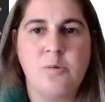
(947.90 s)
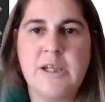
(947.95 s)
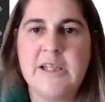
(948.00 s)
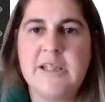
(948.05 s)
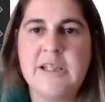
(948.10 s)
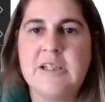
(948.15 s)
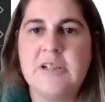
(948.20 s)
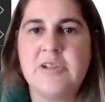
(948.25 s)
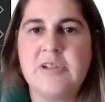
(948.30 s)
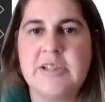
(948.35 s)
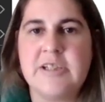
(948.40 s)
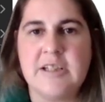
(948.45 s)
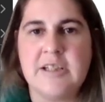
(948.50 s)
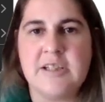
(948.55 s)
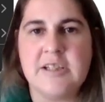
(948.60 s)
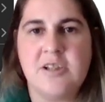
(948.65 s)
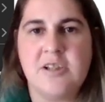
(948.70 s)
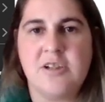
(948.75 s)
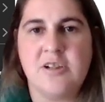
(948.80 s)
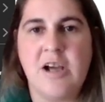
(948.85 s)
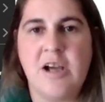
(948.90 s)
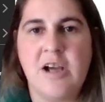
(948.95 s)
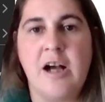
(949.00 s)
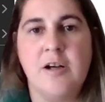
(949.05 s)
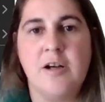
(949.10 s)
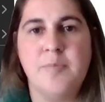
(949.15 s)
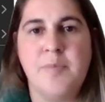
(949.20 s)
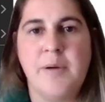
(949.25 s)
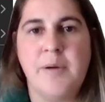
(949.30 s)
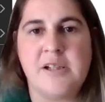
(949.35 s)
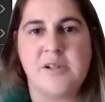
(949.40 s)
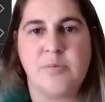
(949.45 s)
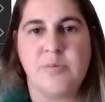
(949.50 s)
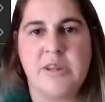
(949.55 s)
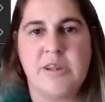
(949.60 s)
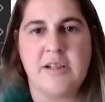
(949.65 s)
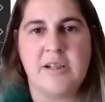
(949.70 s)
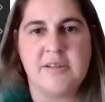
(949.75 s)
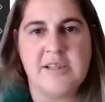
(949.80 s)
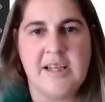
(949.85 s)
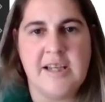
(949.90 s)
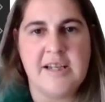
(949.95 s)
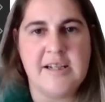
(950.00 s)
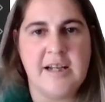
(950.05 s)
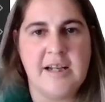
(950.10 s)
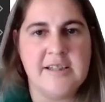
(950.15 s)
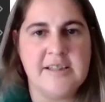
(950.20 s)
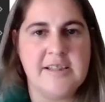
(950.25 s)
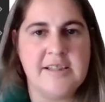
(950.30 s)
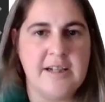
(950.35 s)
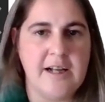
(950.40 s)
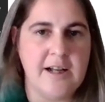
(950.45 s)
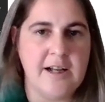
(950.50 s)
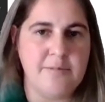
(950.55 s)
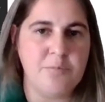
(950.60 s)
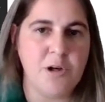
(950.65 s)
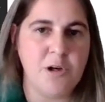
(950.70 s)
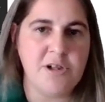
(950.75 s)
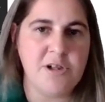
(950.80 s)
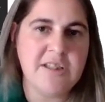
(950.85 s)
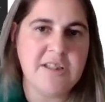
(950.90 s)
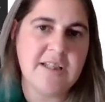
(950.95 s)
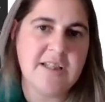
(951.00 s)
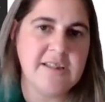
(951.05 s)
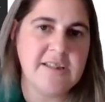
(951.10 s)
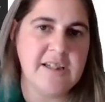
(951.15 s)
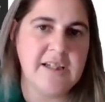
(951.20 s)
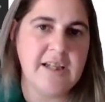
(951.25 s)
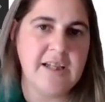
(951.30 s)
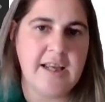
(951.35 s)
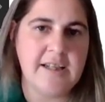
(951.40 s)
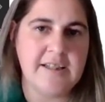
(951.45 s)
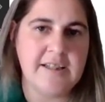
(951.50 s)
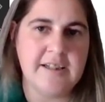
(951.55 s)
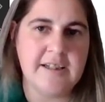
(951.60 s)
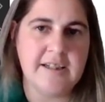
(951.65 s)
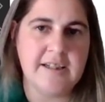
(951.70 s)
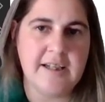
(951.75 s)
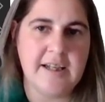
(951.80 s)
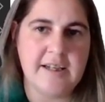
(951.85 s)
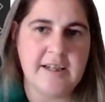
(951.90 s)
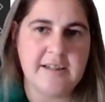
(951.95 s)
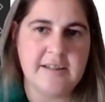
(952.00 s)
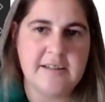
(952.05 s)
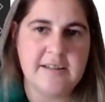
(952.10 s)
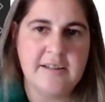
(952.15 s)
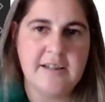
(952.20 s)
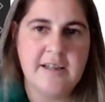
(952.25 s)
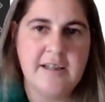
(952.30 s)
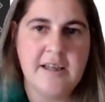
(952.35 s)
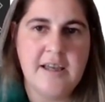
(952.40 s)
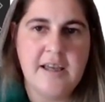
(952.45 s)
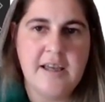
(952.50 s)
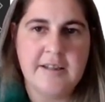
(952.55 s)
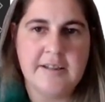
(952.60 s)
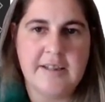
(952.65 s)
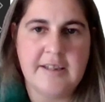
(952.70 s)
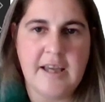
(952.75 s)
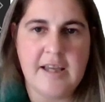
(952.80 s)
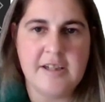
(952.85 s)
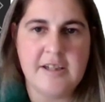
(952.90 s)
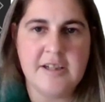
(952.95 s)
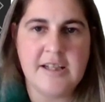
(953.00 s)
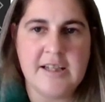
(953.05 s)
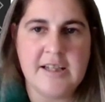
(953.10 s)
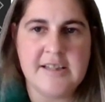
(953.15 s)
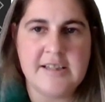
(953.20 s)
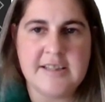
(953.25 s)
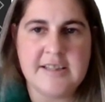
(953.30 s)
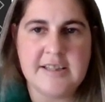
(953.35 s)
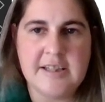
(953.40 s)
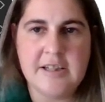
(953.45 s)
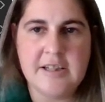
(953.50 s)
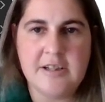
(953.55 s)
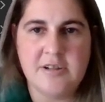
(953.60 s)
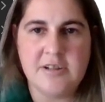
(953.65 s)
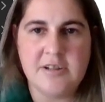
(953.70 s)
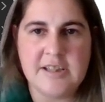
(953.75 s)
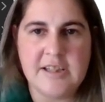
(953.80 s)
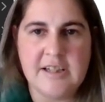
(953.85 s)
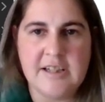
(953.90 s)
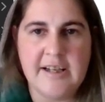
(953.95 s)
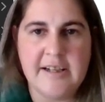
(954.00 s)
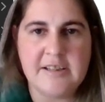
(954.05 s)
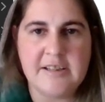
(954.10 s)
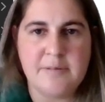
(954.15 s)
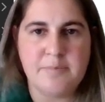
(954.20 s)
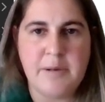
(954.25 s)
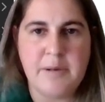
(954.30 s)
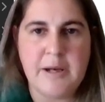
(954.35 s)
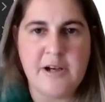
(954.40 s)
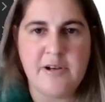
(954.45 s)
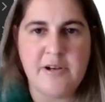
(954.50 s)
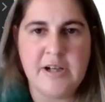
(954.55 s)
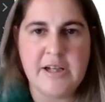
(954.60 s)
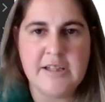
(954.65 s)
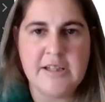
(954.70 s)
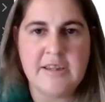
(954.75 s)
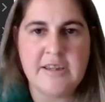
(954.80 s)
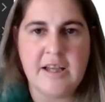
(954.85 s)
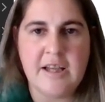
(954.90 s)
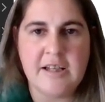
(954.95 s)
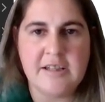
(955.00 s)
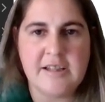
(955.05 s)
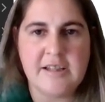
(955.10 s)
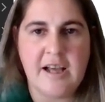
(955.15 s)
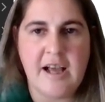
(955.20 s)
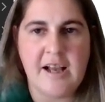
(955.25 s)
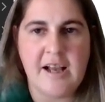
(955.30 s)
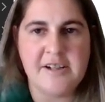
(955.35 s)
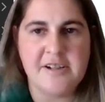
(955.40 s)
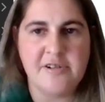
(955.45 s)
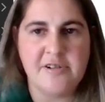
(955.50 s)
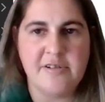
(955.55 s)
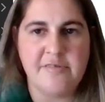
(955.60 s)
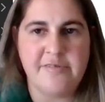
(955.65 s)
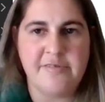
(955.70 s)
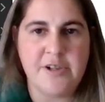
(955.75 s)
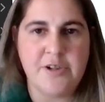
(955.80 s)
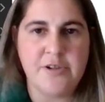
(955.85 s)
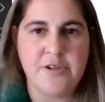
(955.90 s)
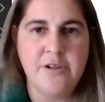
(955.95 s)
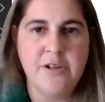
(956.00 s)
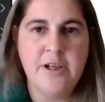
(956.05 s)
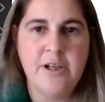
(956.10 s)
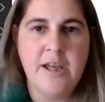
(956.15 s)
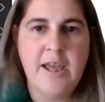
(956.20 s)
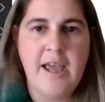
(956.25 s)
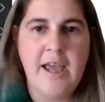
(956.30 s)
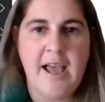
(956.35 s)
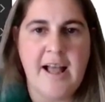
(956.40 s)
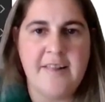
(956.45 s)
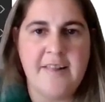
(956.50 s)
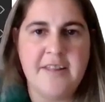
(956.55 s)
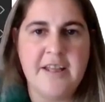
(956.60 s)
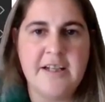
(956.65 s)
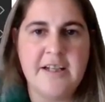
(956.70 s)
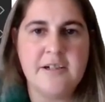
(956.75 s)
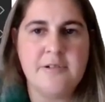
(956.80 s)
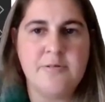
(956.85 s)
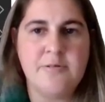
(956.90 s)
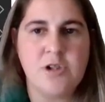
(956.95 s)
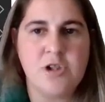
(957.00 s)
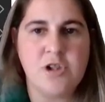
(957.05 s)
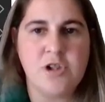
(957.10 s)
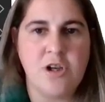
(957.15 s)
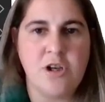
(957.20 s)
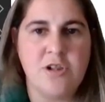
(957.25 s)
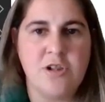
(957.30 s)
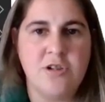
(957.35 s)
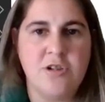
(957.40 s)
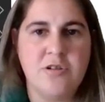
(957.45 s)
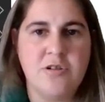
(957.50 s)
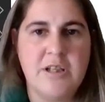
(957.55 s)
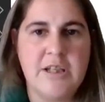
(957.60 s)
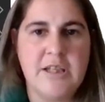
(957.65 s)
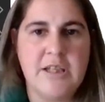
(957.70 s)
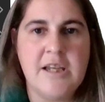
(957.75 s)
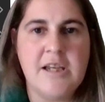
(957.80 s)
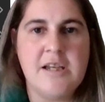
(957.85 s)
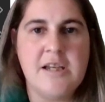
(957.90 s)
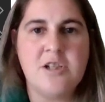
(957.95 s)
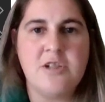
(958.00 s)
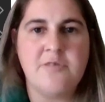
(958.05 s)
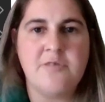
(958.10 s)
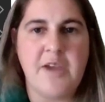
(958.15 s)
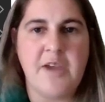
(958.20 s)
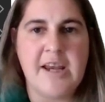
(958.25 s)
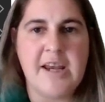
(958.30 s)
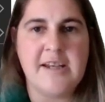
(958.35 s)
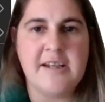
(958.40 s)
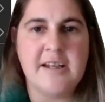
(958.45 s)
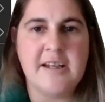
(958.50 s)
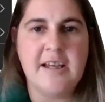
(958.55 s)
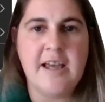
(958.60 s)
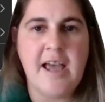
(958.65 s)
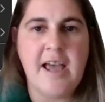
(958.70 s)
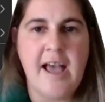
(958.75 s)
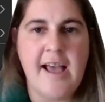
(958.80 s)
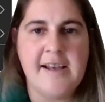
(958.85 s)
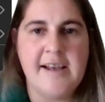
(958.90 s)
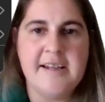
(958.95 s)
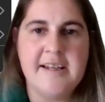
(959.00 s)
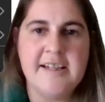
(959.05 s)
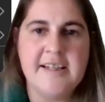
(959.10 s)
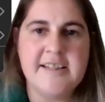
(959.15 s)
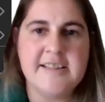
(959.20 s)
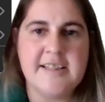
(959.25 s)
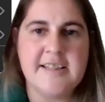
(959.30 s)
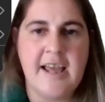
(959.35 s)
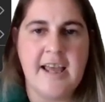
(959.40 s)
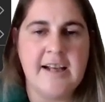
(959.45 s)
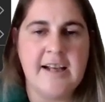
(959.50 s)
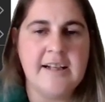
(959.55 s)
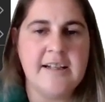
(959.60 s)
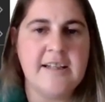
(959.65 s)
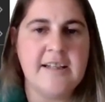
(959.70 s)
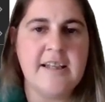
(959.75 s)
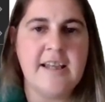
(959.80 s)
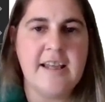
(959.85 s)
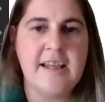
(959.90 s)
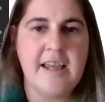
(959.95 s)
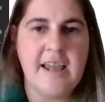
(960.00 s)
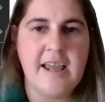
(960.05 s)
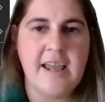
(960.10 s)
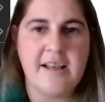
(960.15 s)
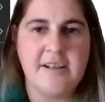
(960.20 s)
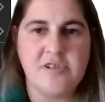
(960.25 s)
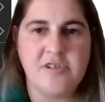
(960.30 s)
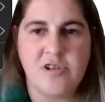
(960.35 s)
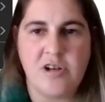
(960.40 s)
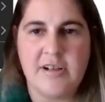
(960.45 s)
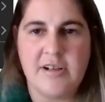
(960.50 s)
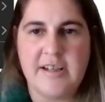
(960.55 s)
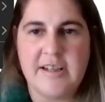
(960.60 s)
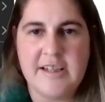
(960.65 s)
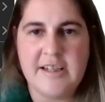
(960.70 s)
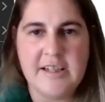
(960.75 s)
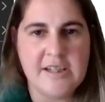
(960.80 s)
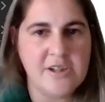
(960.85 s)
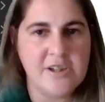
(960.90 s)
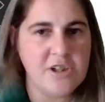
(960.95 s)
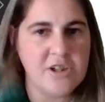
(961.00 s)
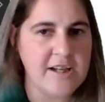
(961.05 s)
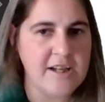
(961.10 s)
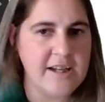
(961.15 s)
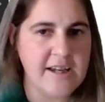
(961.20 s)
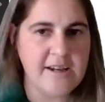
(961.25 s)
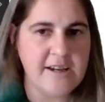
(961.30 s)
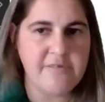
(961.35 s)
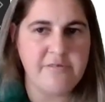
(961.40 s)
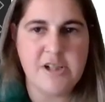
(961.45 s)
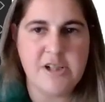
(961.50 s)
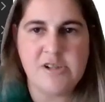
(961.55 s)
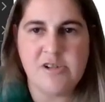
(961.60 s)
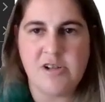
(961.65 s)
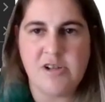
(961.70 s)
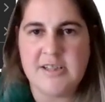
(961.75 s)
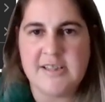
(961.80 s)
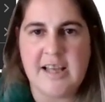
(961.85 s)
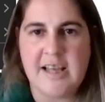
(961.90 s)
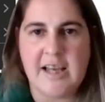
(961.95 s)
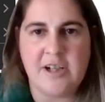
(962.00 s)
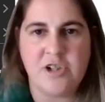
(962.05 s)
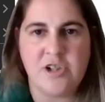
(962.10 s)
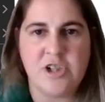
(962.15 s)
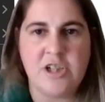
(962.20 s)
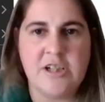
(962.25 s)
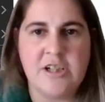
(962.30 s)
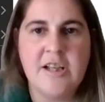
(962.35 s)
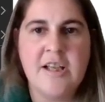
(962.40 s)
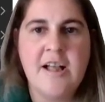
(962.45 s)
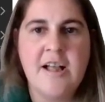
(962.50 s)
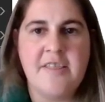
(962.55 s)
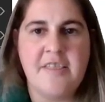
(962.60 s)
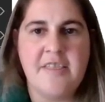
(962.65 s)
We use this to help us with our 1099 processing at year end. Here you can see you select a period that under review, and then it will show you each vendor and exactly each and every transaction